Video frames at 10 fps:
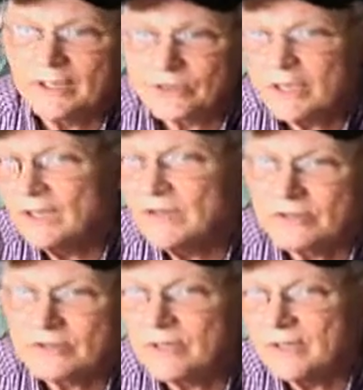change
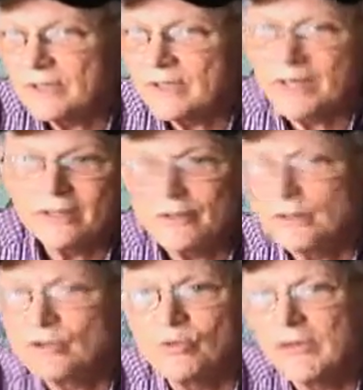this, change that, and there's
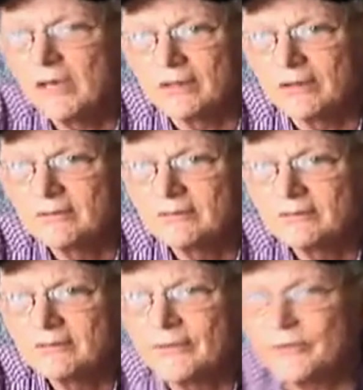no model.
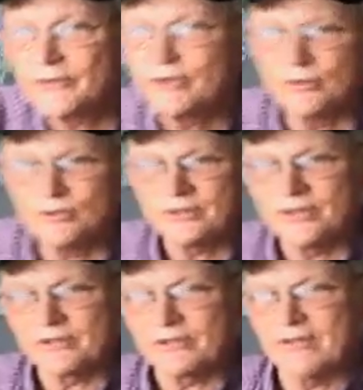There's no
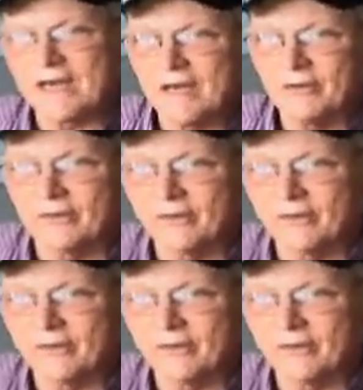sense of how